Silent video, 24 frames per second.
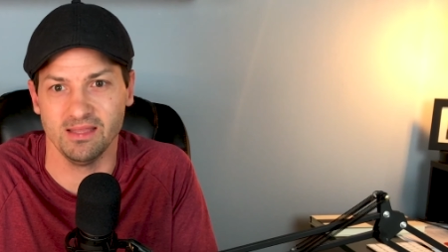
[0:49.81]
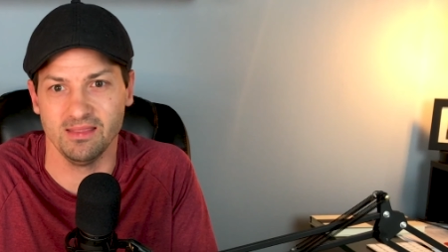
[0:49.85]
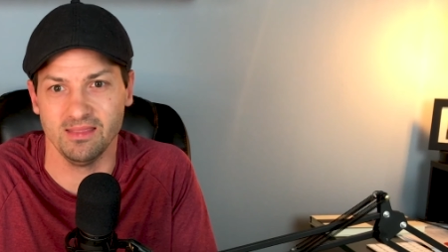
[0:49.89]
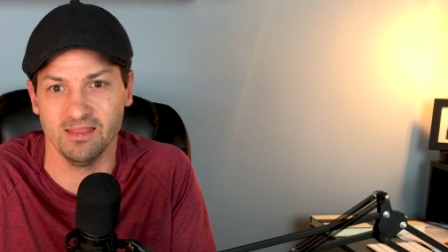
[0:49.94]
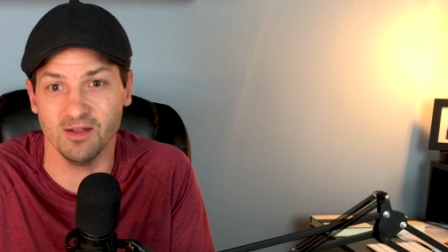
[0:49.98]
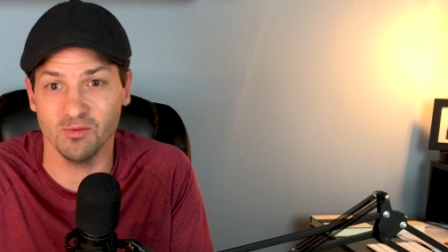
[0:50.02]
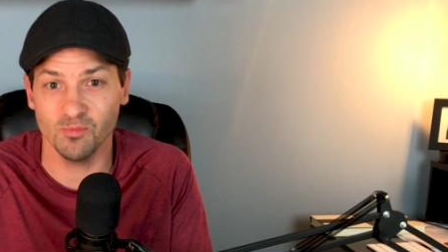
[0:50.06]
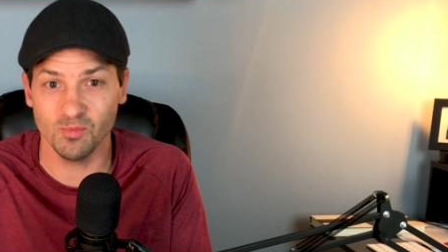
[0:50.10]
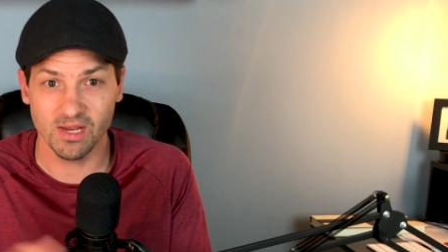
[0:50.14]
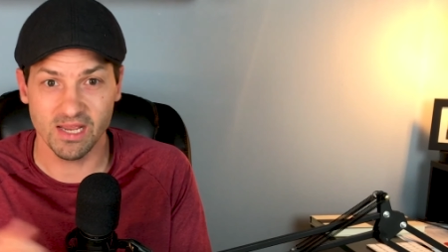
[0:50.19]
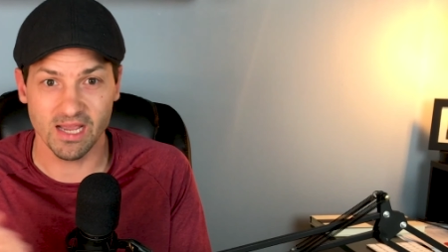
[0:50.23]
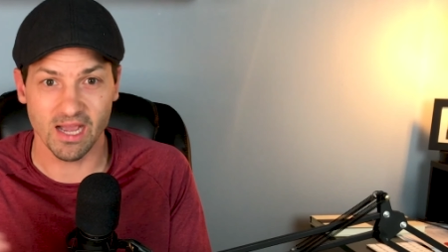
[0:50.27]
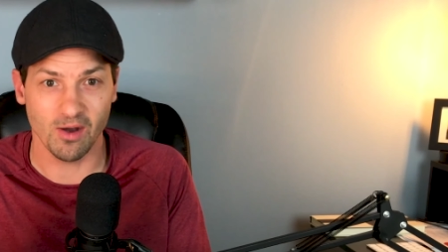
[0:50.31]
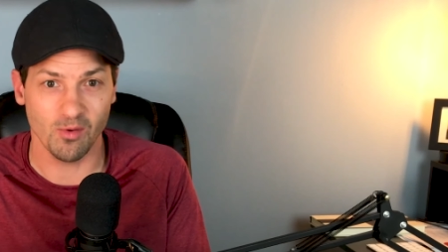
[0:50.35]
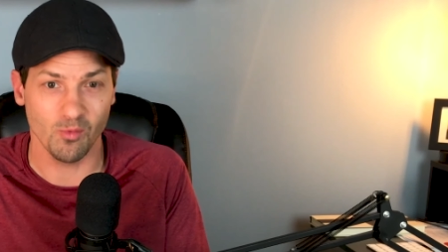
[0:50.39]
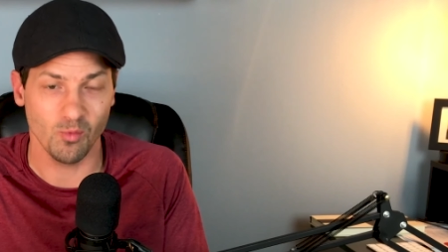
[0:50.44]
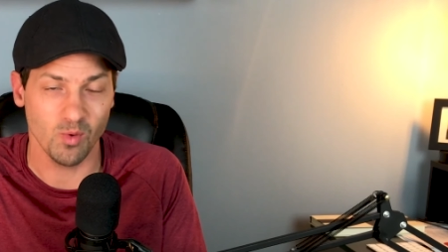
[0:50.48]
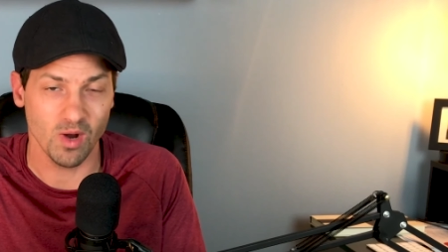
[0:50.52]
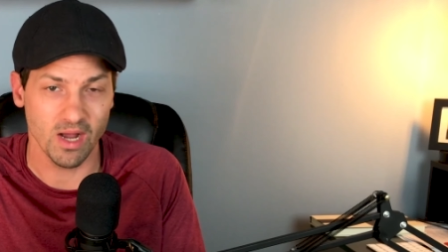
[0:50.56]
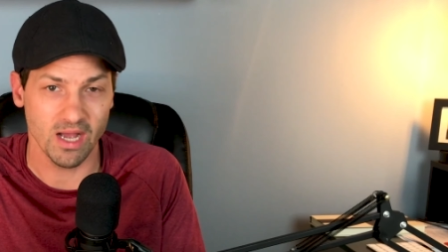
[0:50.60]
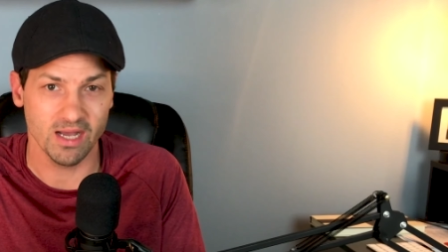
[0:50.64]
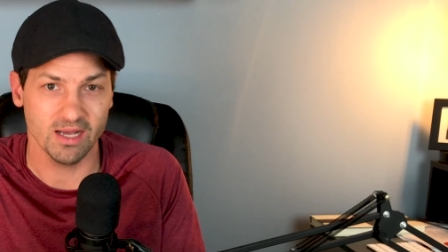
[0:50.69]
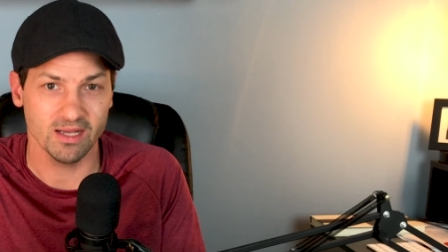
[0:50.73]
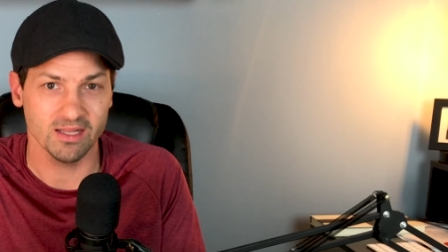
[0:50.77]
and then we got
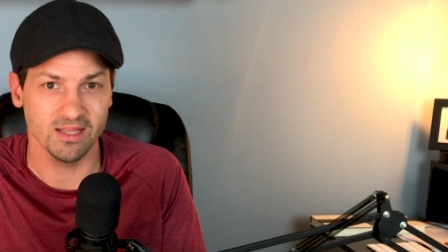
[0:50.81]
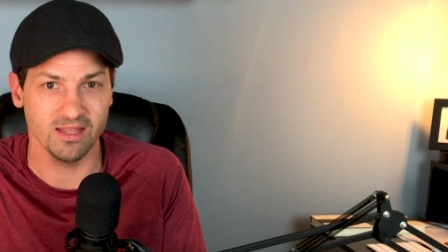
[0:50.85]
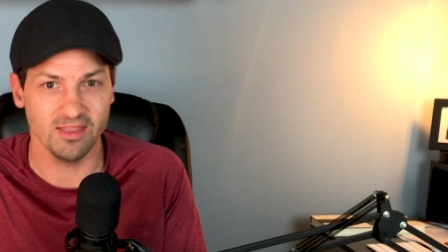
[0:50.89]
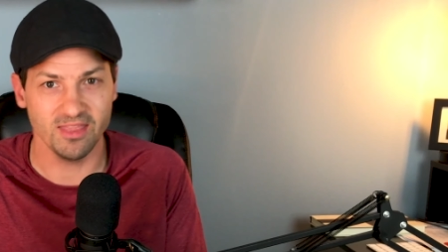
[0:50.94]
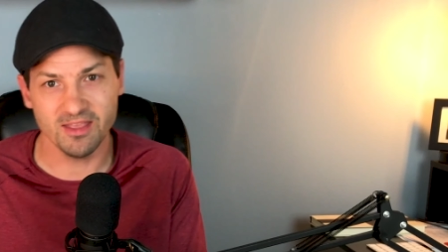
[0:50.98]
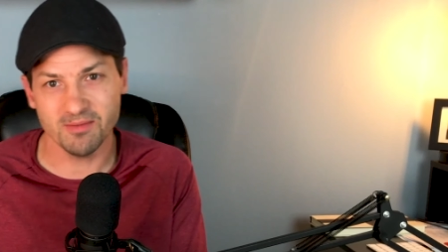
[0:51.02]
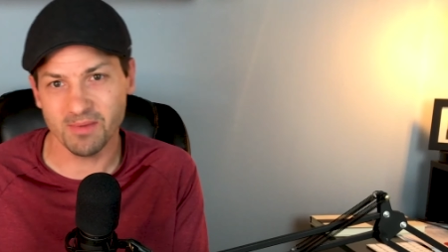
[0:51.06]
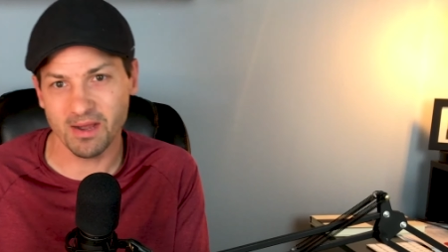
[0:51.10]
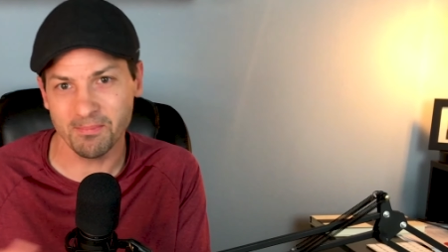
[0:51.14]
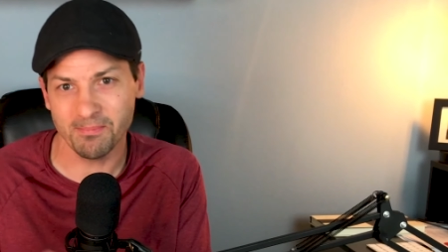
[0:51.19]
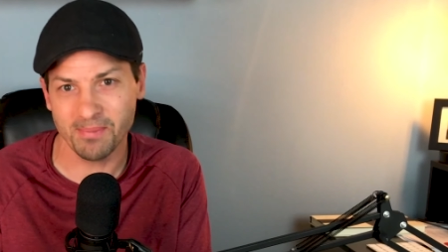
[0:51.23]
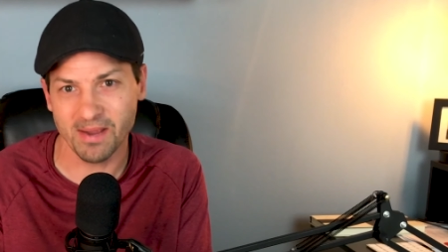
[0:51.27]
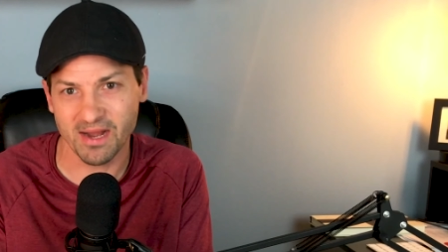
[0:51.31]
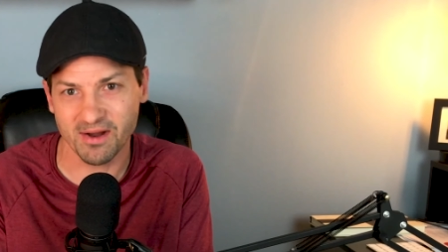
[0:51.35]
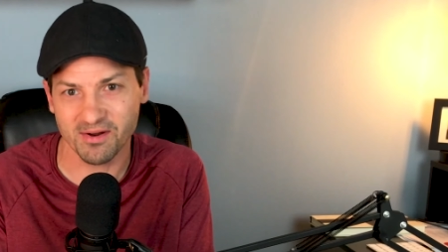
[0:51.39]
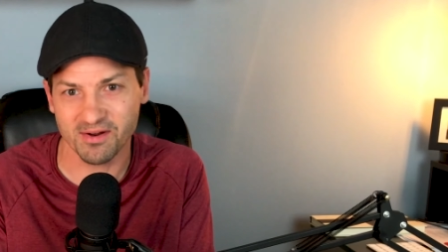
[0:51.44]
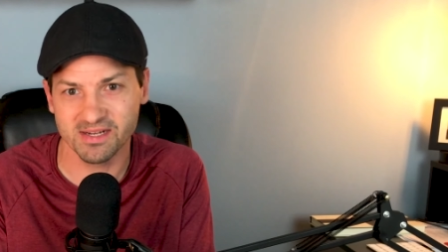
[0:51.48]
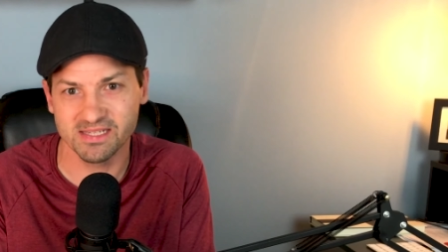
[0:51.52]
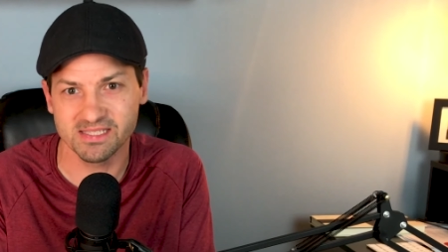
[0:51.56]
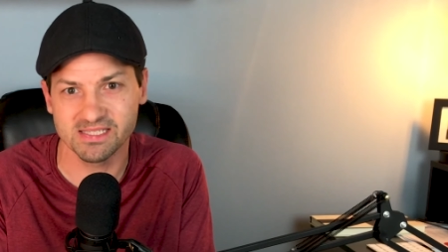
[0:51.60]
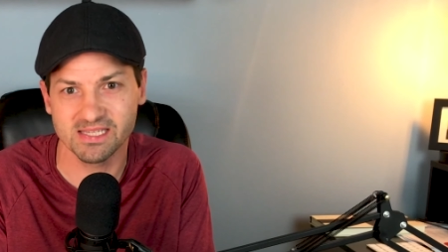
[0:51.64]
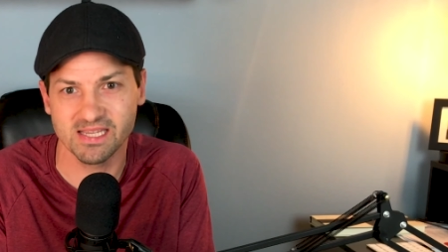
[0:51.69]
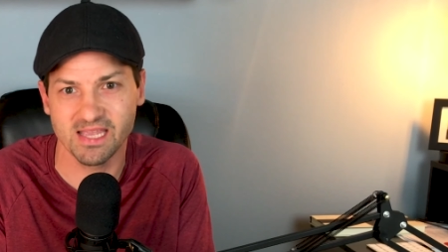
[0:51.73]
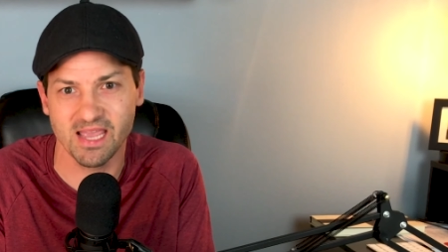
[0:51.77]
well, and then my parents